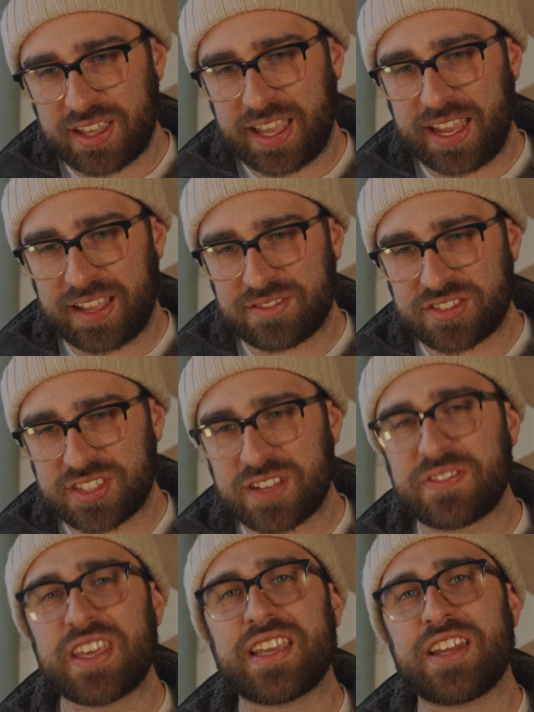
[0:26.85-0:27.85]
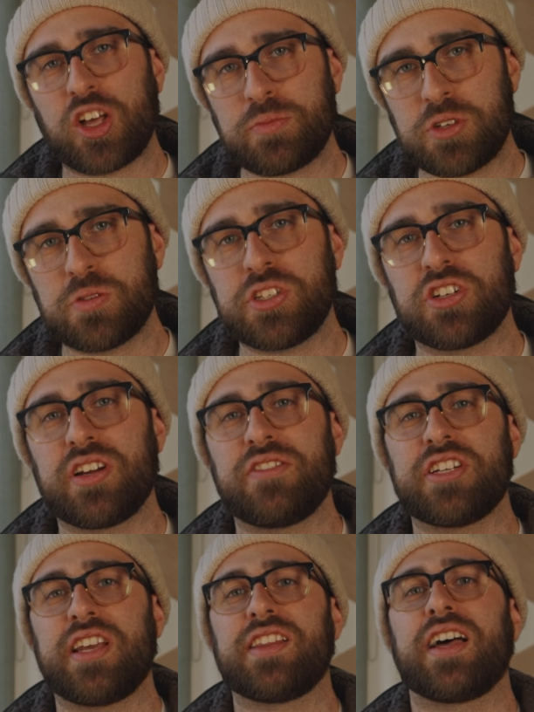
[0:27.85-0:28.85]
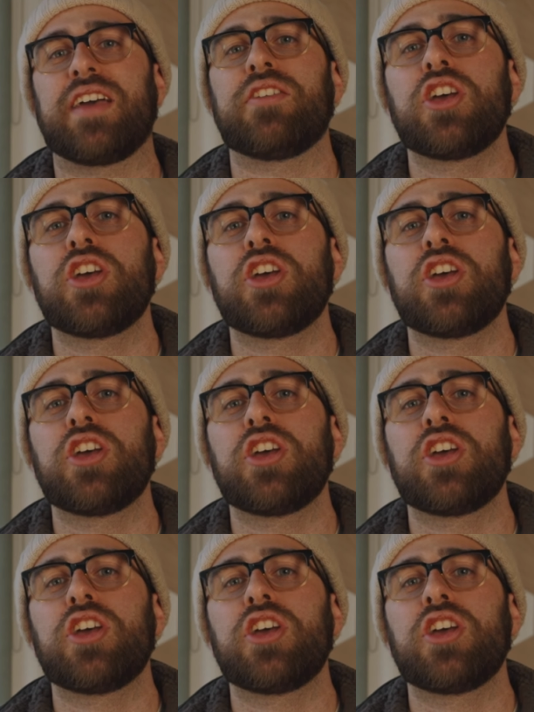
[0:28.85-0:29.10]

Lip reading: and see if they can help you in your everyday life.